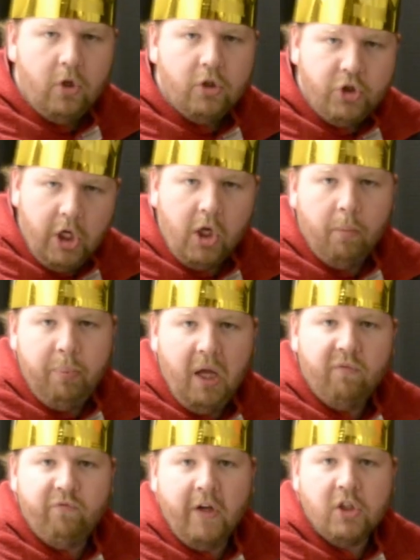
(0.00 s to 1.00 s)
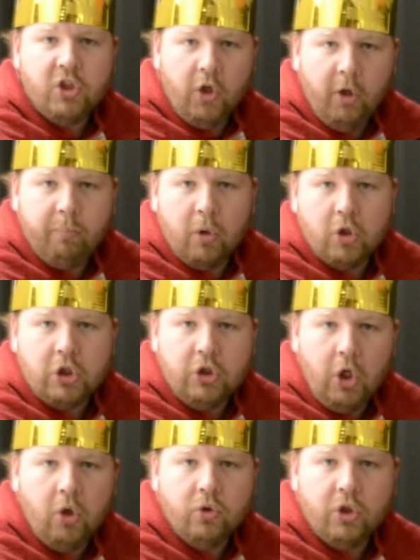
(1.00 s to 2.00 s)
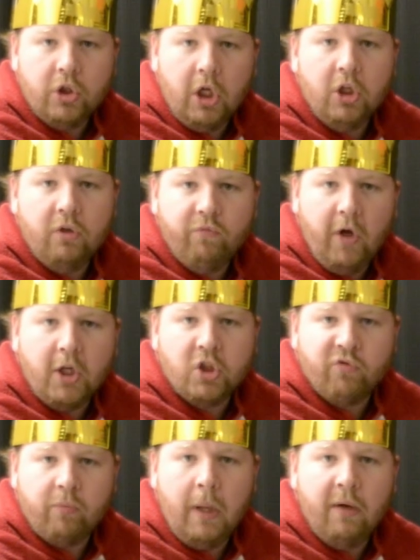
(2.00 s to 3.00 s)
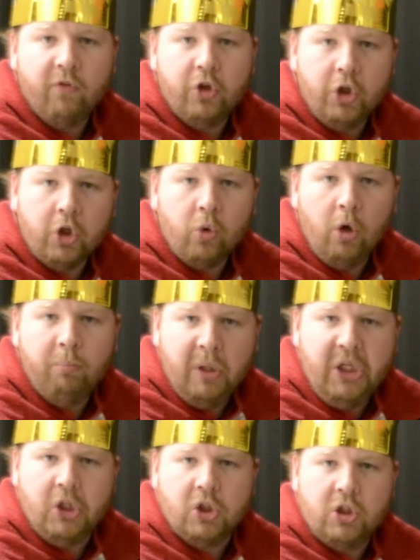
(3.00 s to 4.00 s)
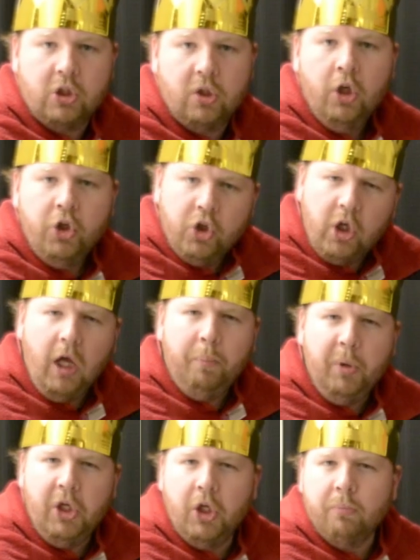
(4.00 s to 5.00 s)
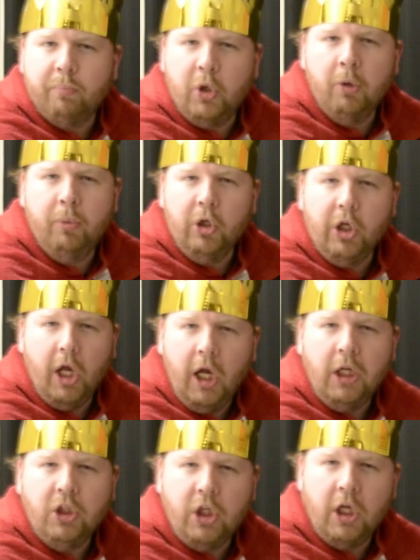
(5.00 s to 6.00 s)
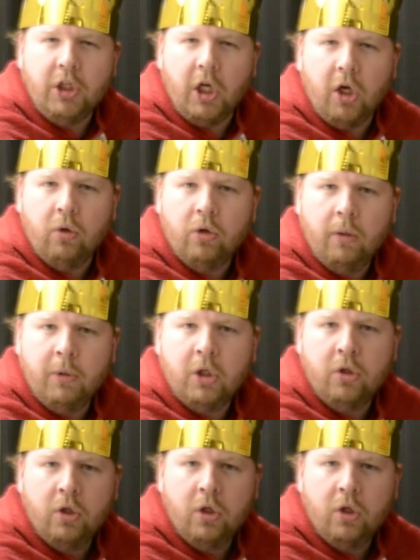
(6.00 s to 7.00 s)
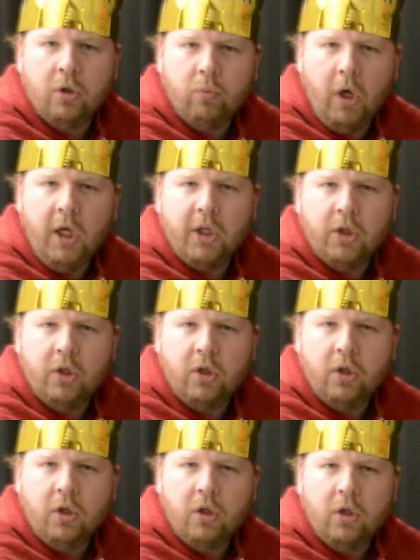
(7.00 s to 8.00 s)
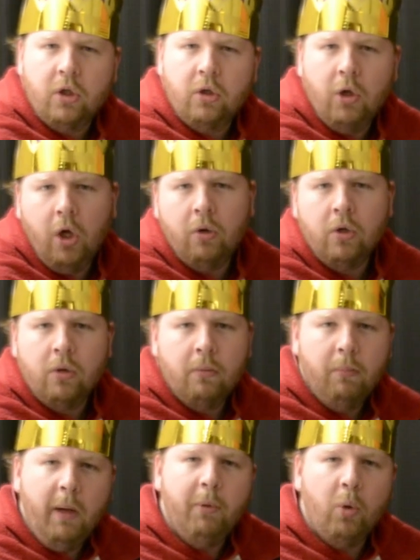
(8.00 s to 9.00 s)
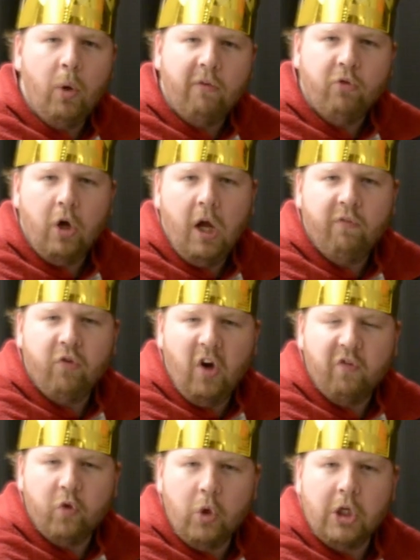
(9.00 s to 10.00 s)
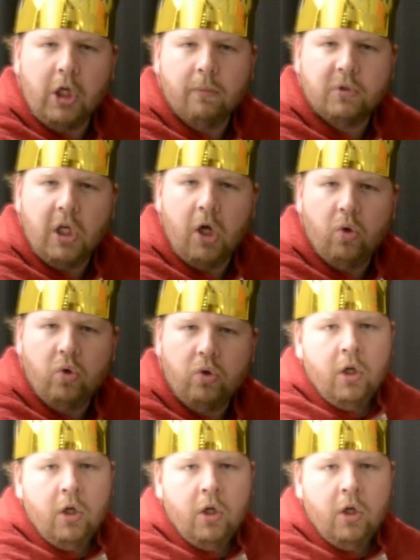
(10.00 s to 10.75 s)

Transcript: Django Petfed is the only person known to get an infection from having an ingrown penis. You gotta be hitting puberty any day now. I mean, right? Well, maybe after Half-Life 3 comes out.